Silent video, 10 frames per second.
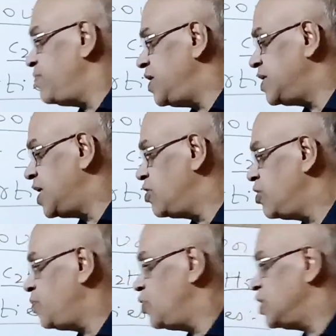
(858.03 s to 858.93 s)
methyl
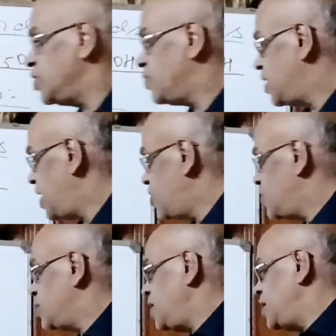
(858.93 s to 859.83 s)
group loses one
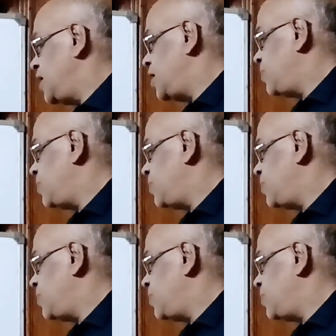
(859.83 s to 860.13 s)
hydrogen, it